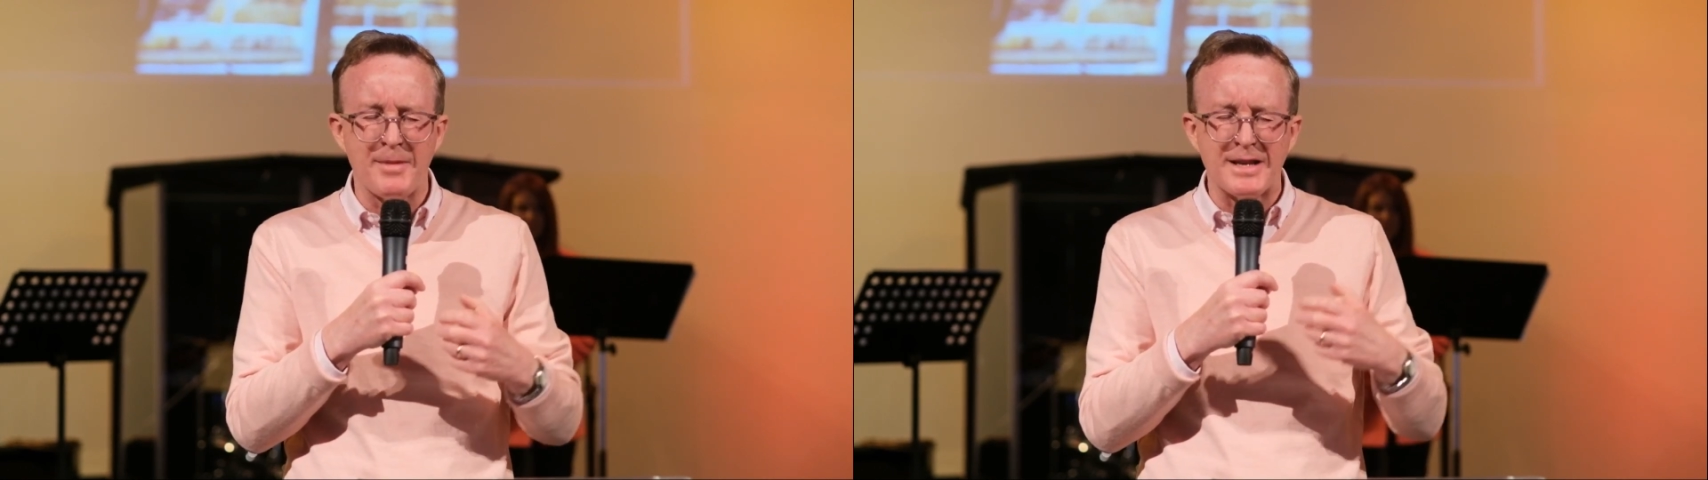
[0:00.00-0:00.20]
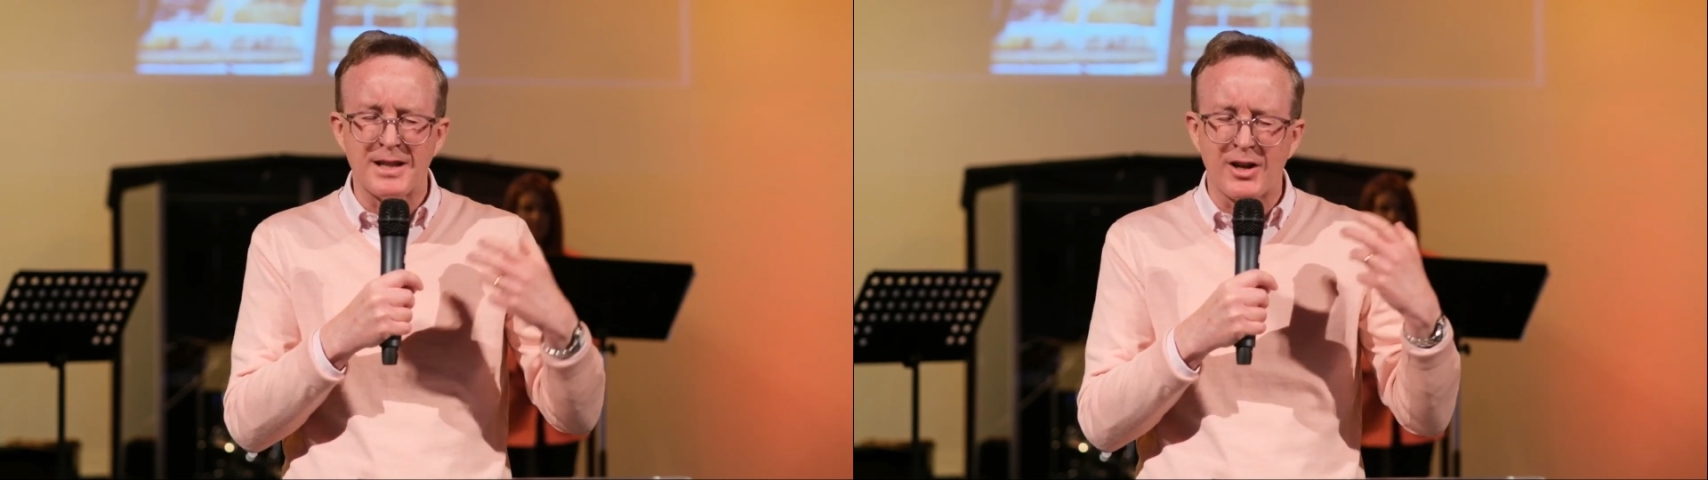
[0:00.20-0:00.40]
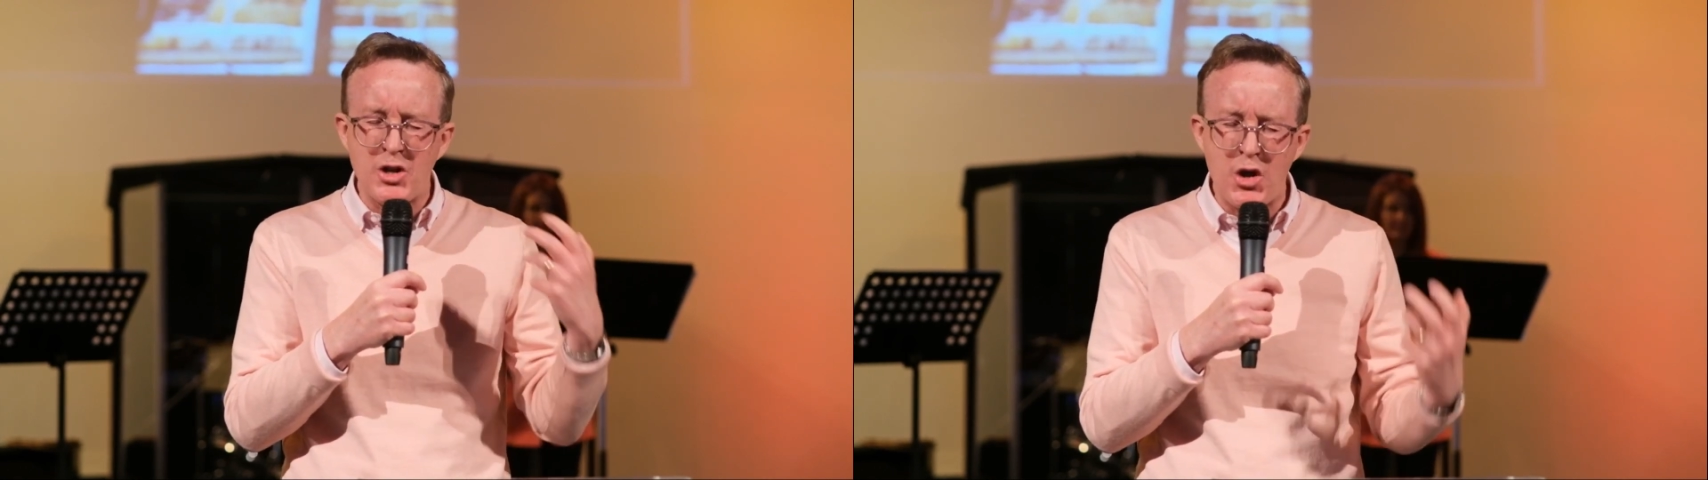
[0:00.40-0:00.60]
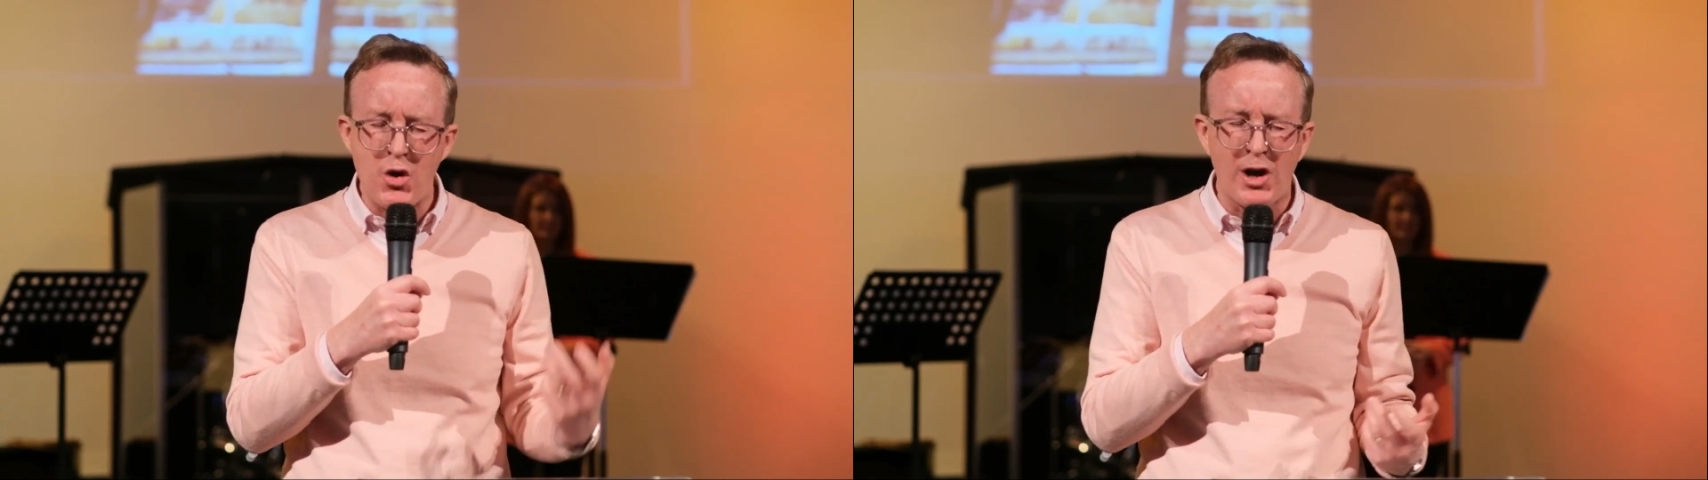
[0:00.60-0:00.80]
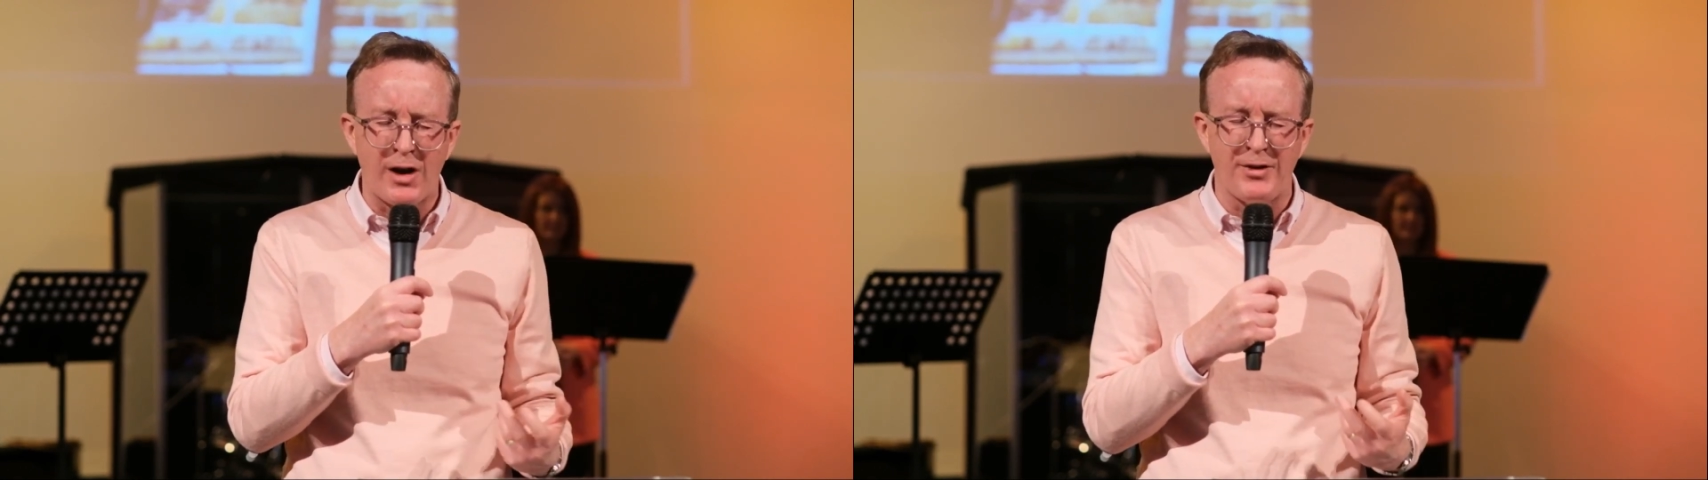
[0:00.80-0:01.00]
It's the new
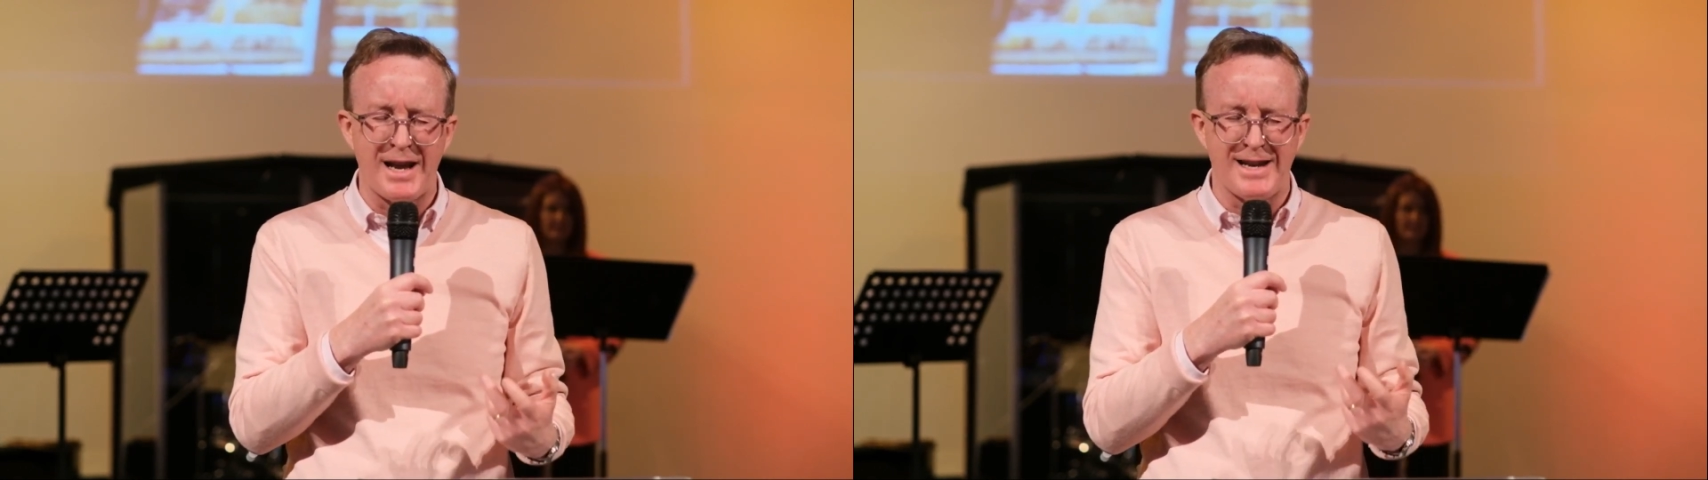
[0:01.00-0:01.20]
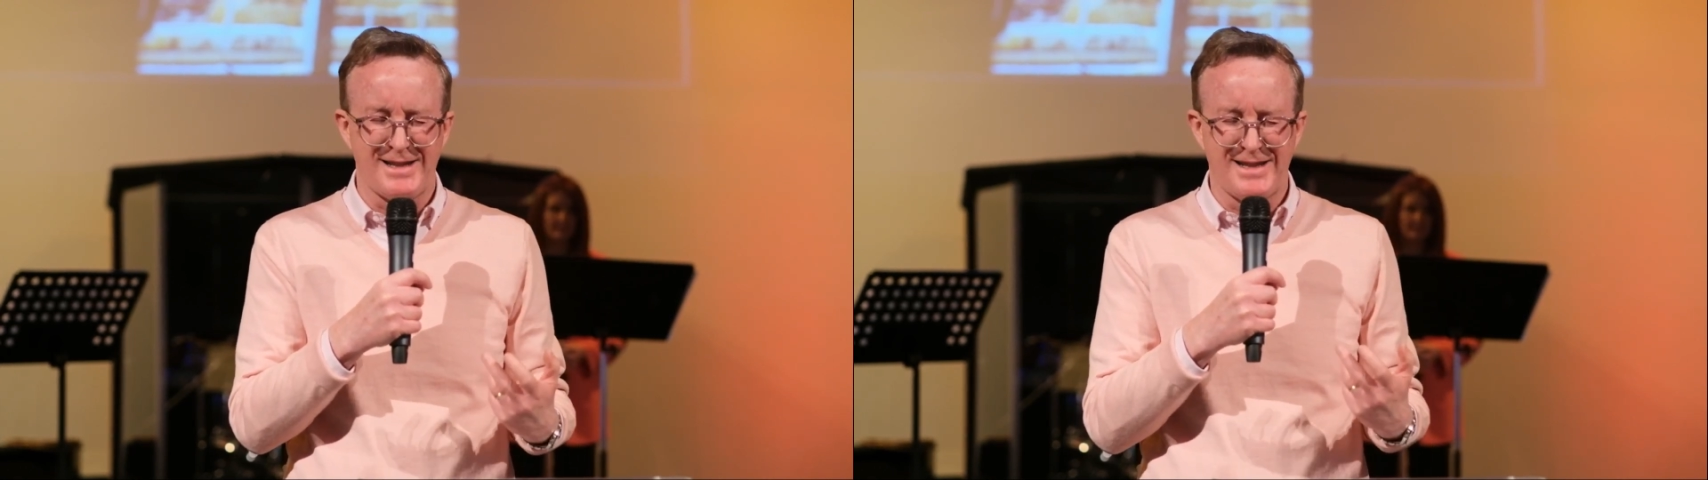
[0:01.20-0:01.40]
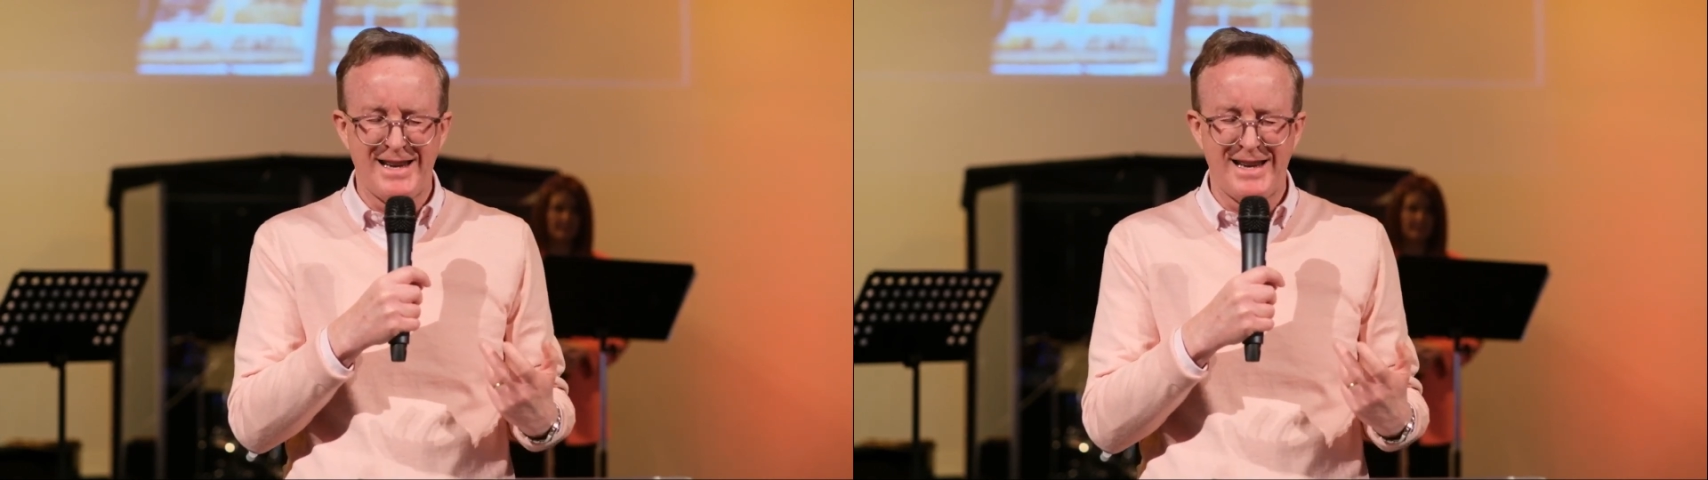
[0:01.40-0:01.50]
covenant